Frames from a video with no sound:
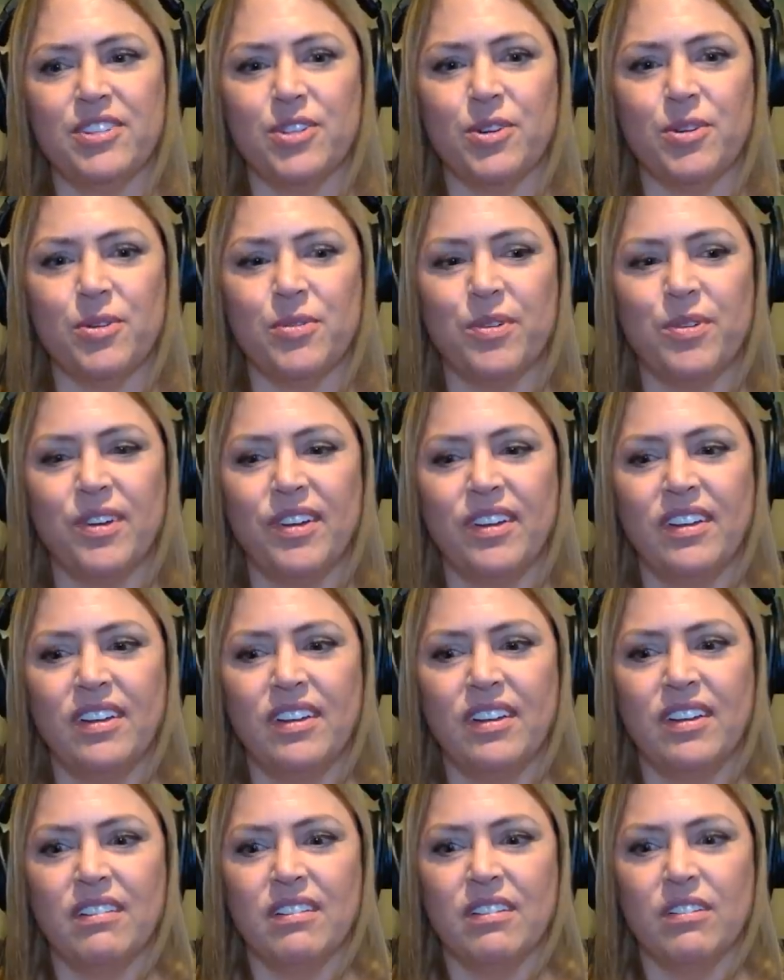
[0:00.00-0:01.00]
So
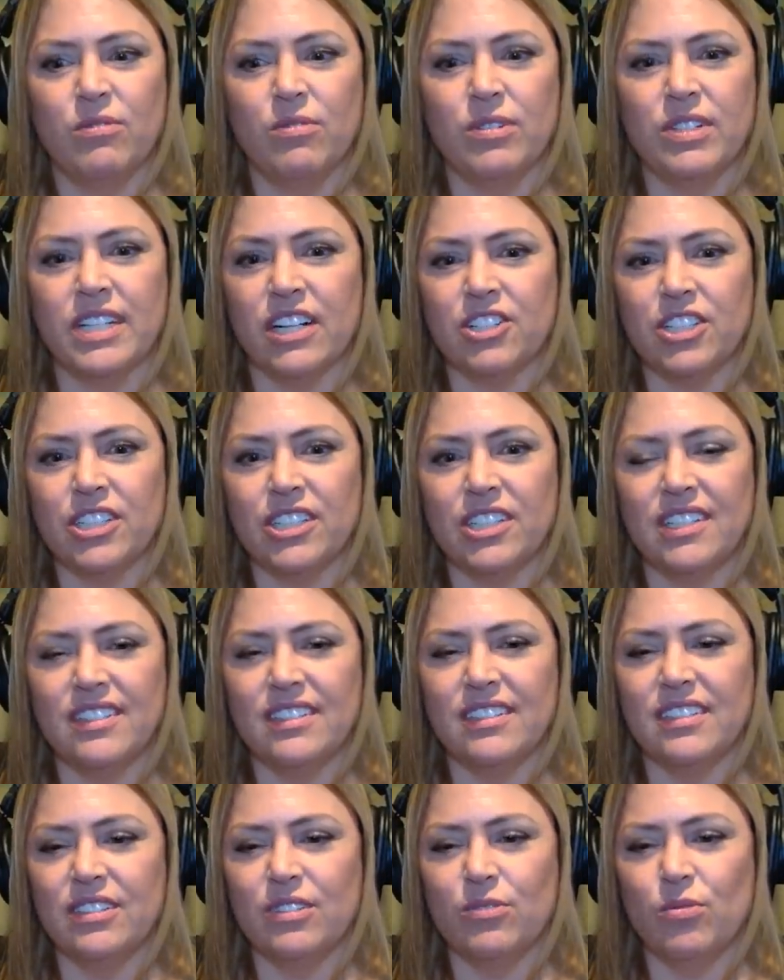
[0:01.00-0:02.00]
it was
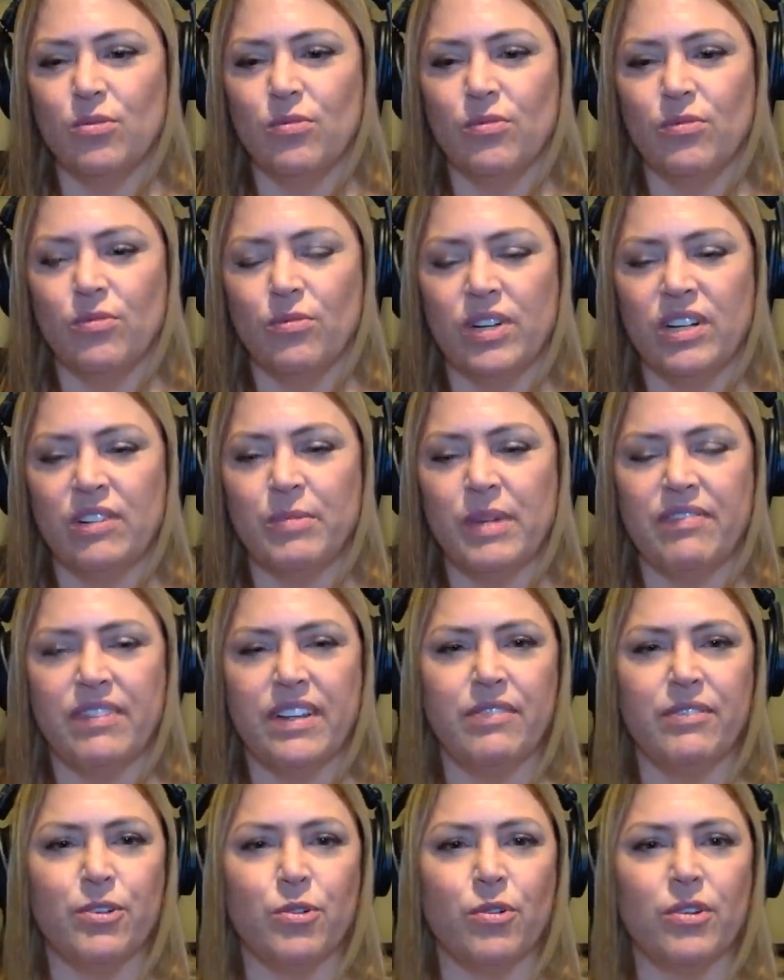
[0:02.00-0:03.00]
actually one of my
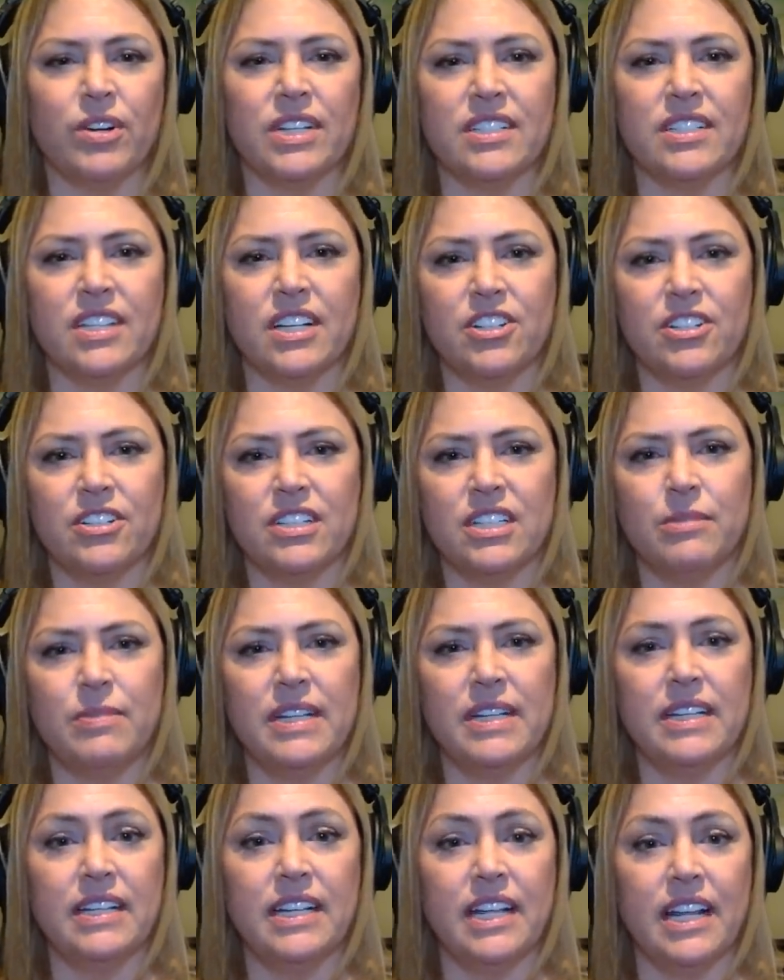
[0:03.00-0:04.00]
favorite organizations to
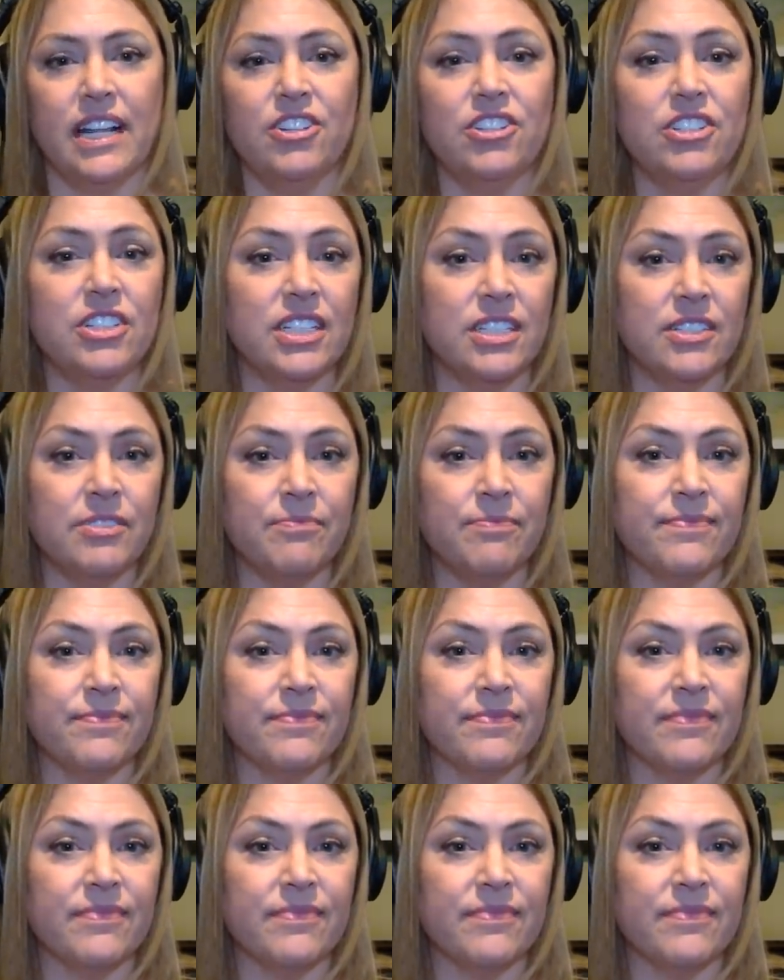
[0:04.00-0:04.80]
be engaged in.